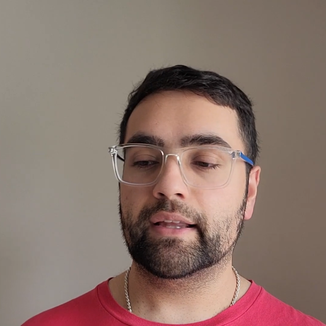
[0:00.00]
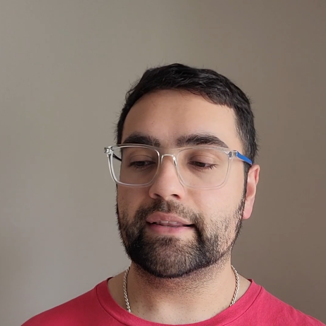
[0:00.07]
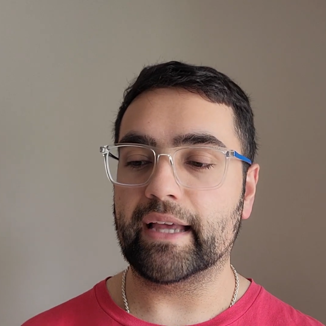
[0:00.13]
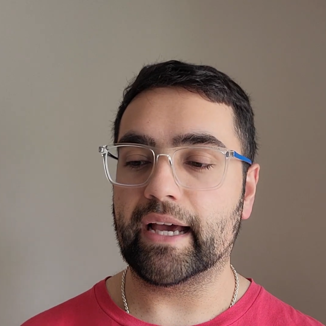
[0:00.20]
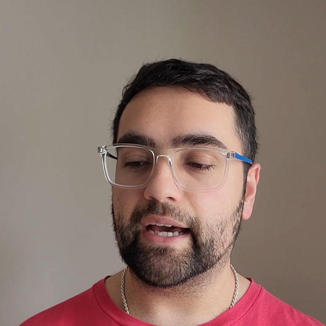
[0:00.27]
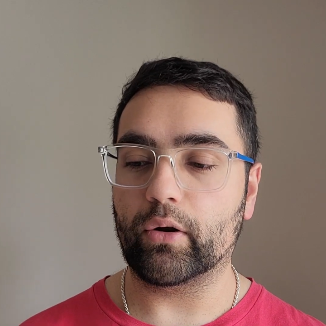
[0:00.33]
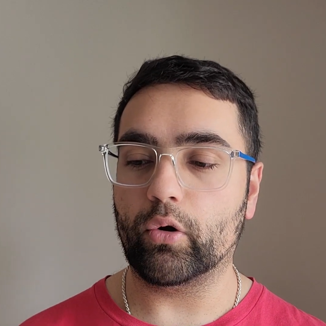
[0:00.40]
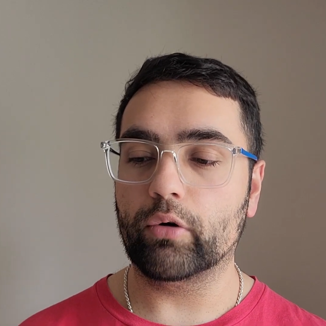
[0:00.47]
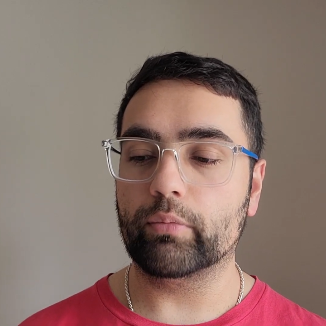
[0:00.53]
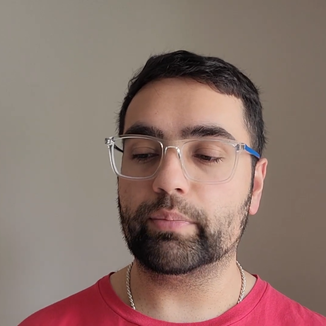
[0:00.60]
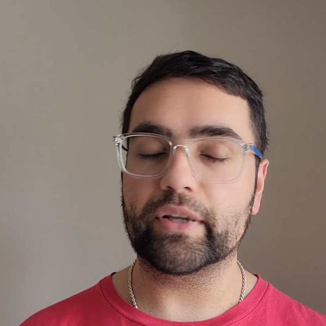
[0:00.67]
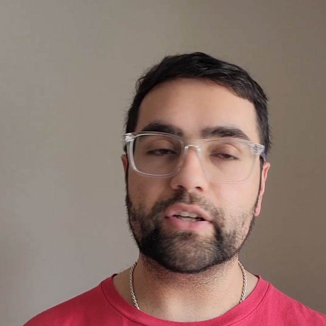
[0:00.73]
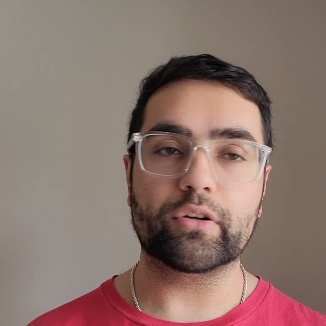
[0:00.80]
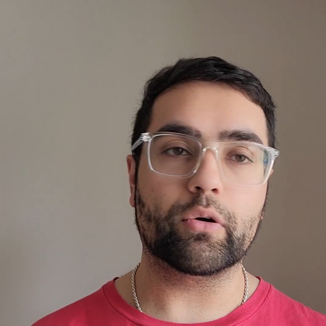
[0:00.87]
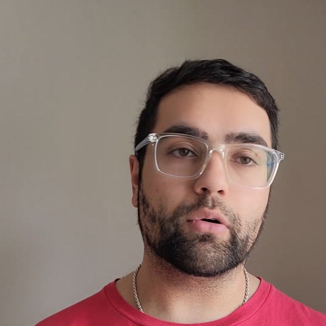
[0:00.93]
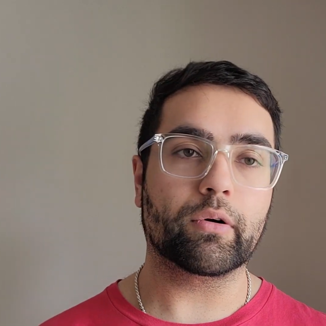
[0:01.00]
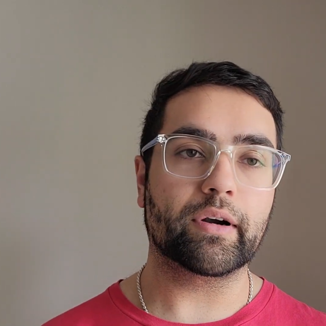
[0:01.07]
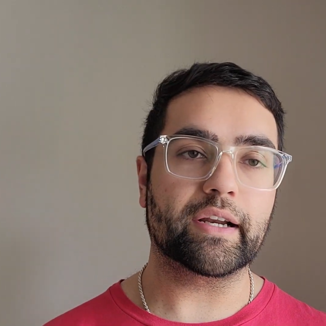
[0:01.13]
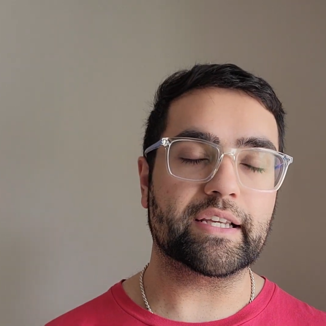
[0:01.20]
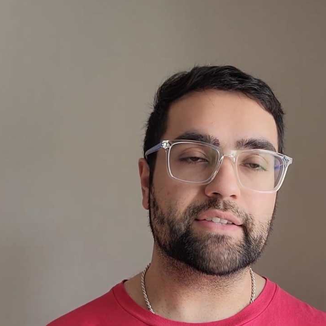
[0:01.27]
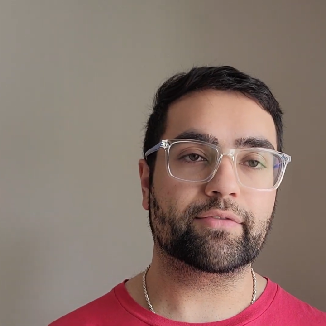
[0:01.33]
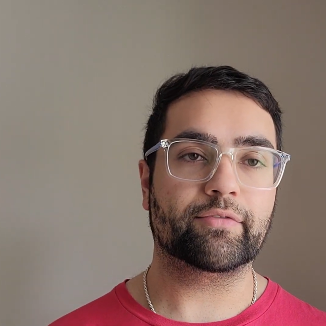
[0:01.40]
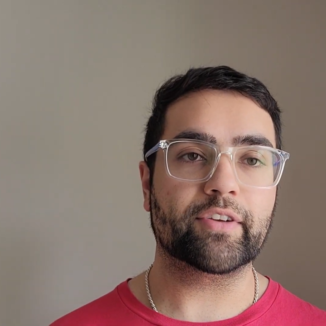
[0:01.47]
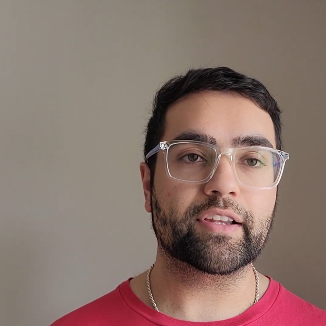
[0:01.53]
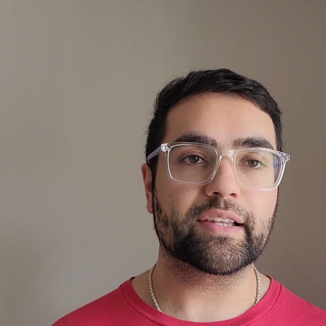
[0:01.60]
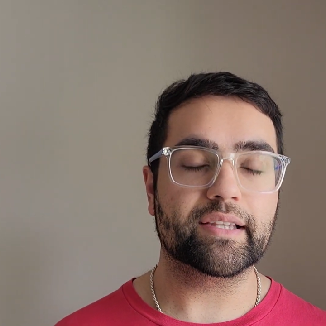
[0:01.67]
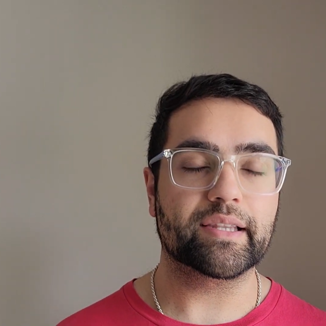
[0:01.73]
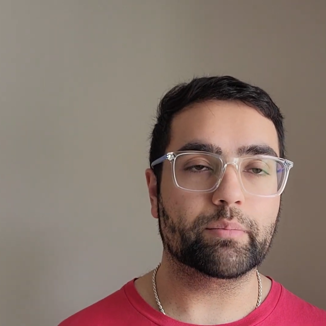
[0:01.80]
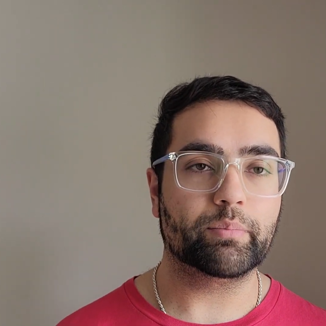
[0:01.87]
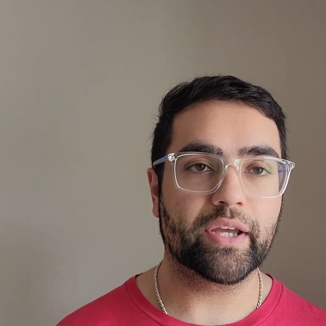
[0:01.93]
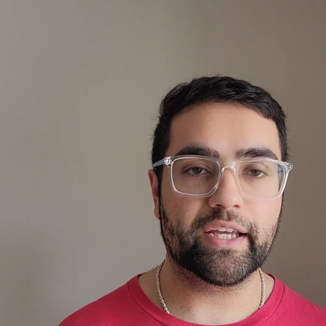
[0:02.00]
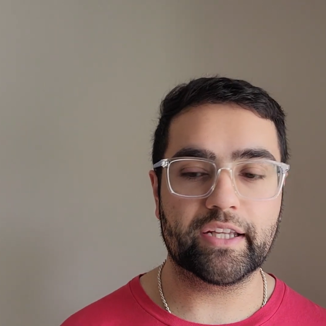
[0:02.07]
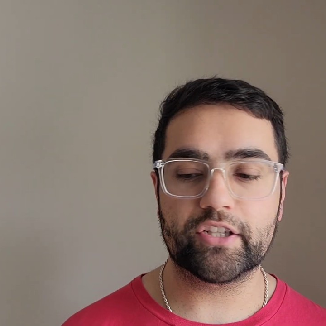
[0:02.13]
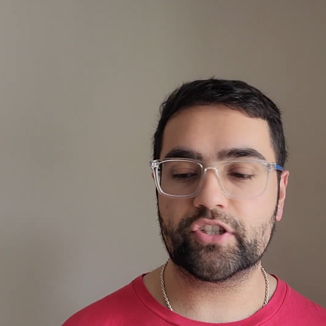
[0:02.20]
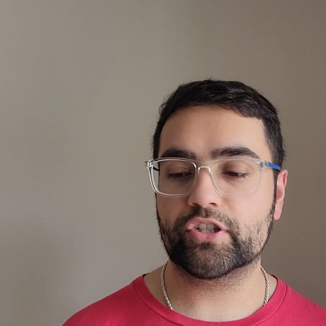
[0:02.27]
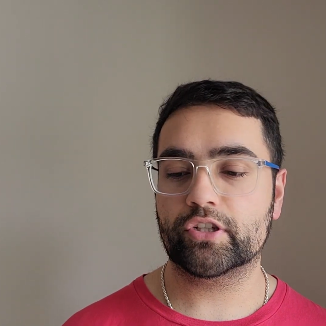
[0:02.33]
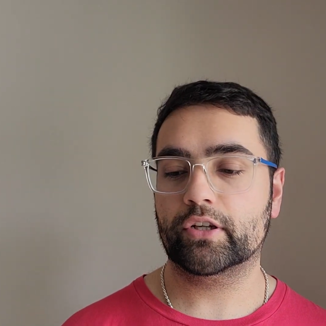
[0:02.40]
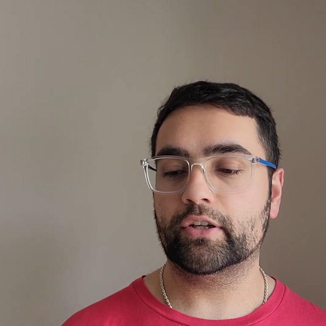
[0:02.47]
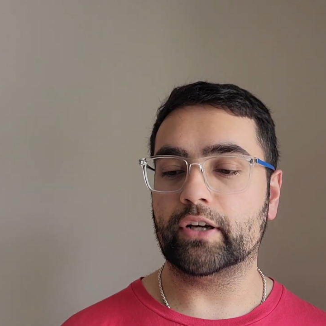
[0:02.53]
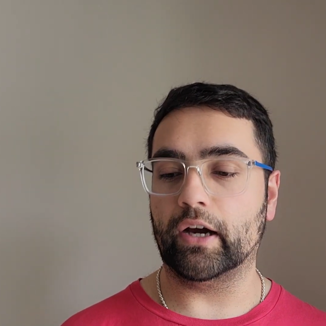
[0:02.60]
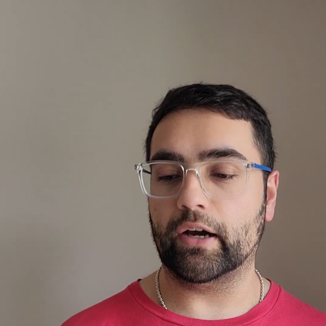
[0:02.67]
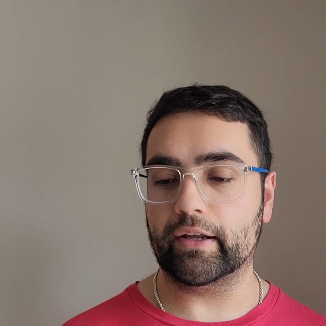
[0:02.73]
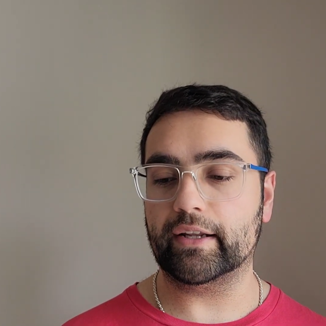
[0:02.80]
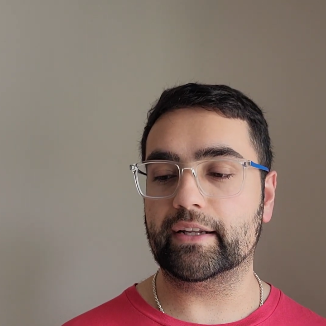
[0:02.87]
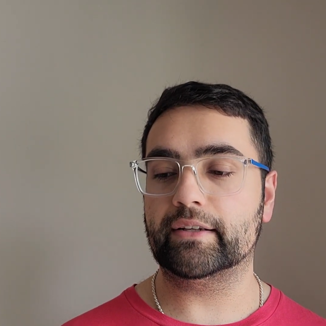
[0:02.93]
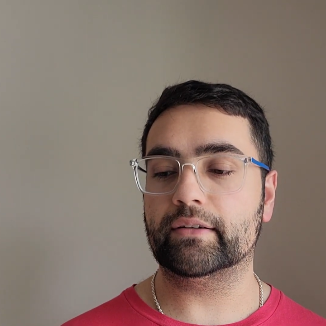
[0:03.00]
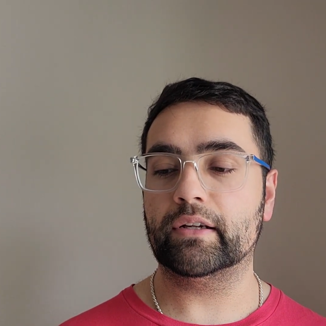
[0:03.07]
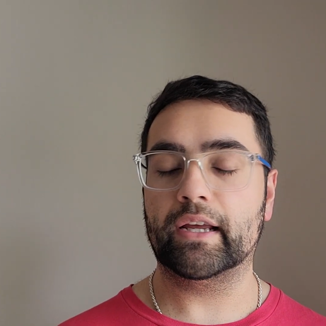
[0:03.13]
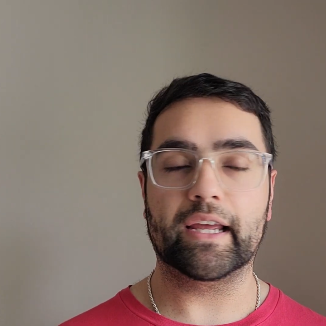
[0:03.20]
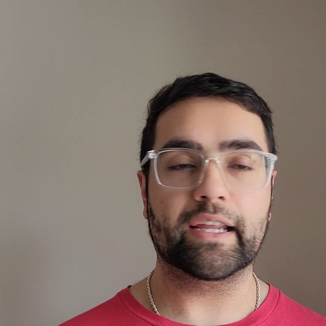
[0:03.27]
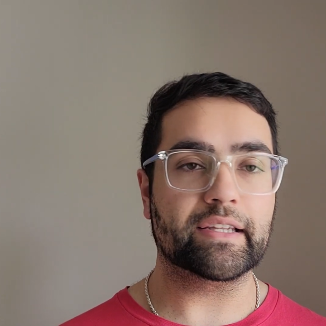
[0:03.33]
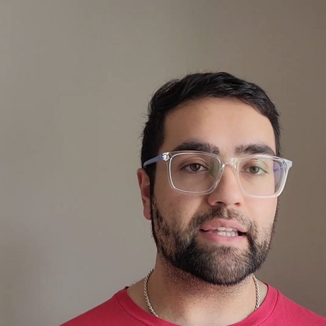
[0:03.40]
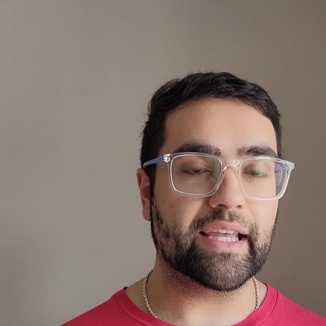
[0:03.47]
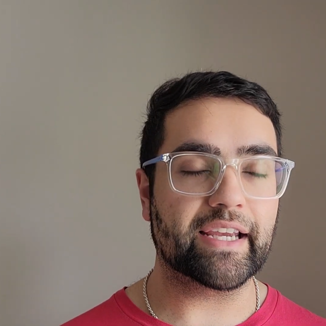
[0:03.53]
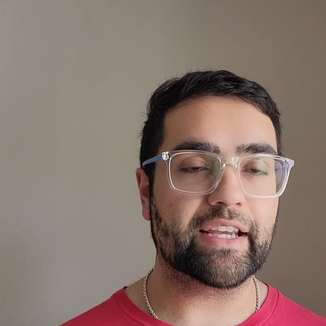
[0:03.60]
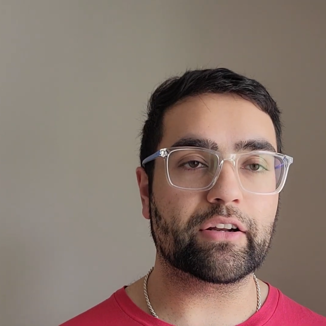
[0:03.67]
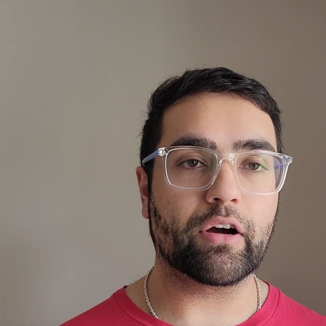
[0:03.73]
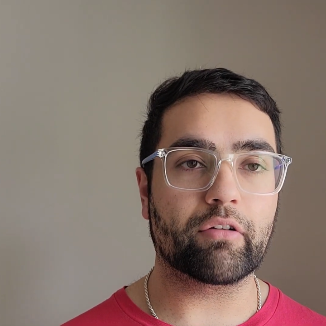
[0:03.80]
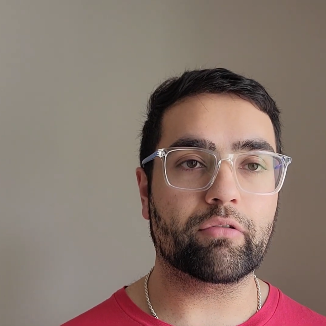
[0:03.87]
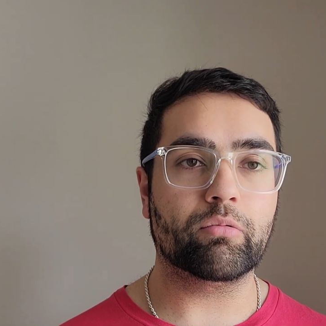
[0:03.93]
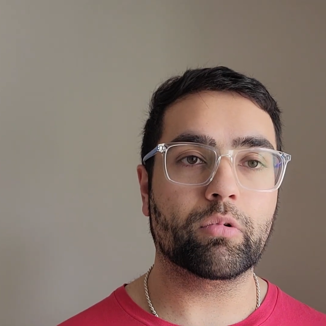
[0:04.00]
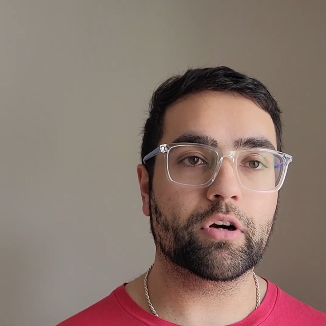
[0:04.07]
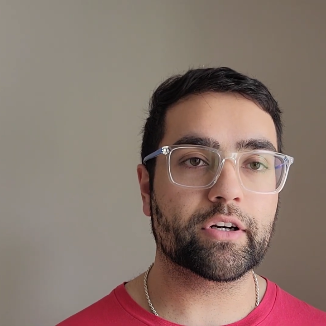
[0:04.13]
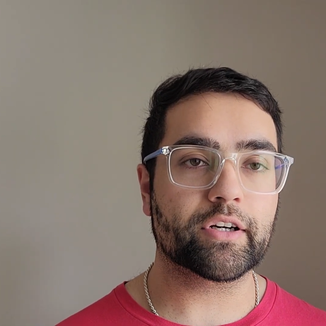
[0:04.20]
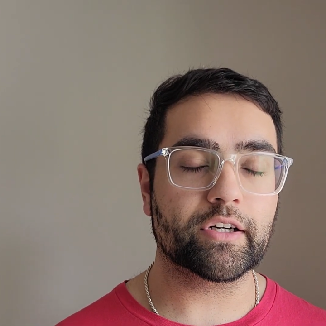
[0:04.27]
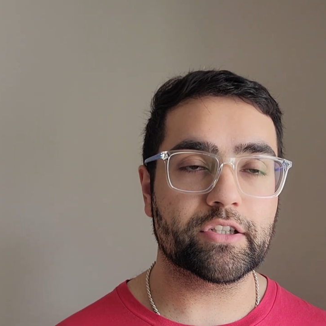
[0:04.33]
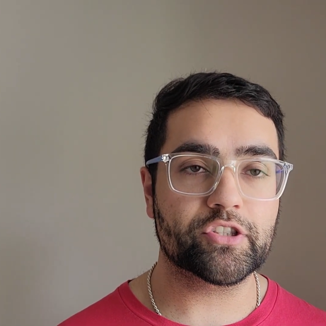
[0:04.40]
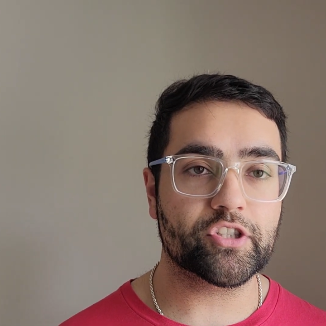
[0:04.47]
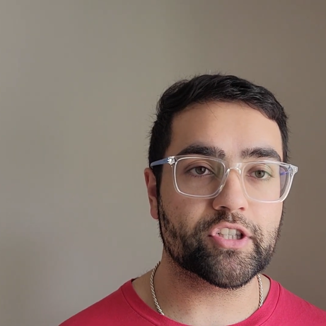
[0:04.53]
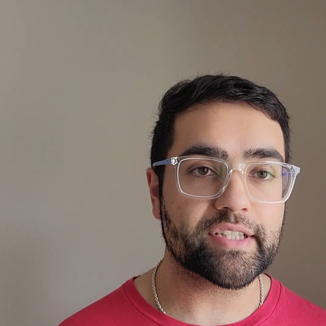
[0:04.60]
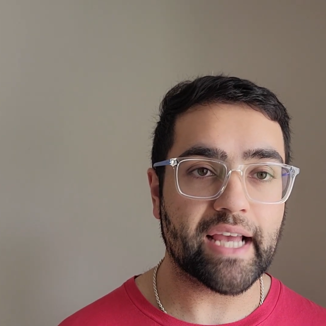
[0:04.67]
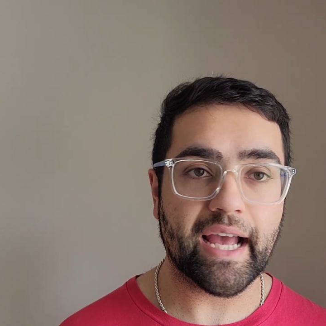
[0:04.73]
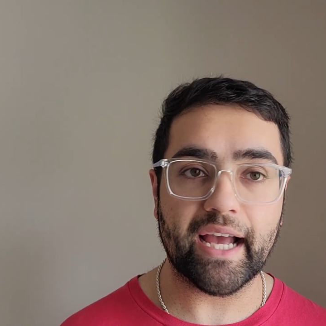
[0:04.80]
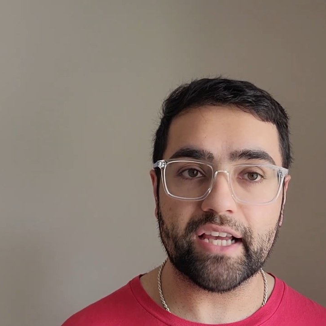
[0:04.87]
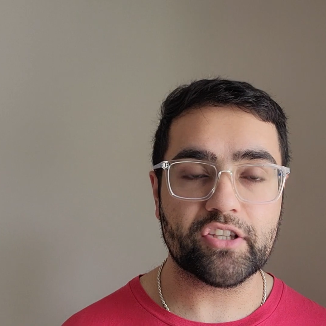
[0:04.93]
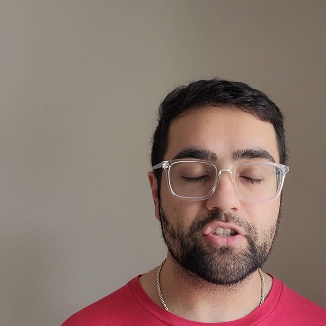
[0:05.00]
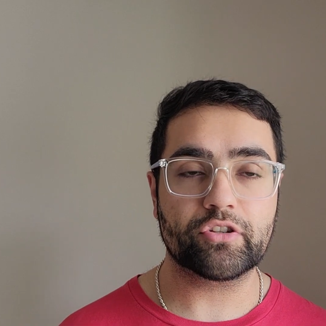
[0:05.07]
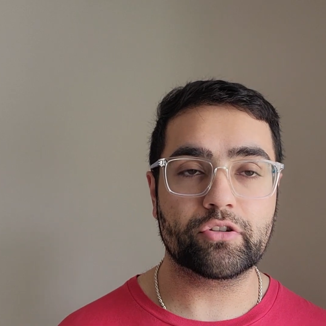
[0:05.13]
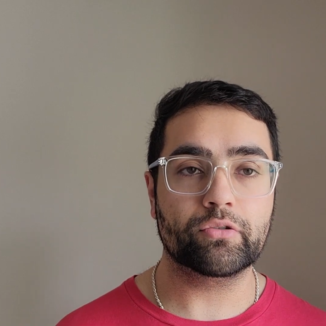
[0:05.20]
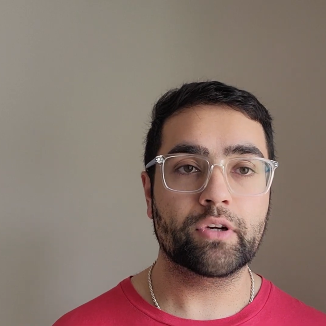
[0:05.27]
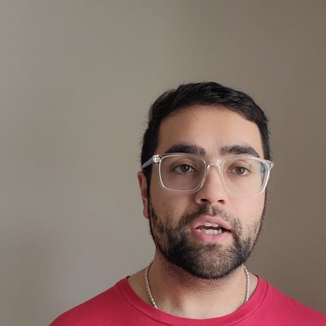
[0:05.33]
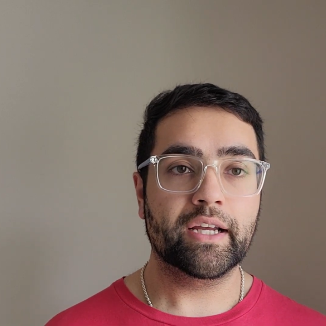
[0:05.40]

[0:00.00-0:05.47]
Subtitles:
that Opendoor is feeling the pinch, cutting and laying off workers, just has to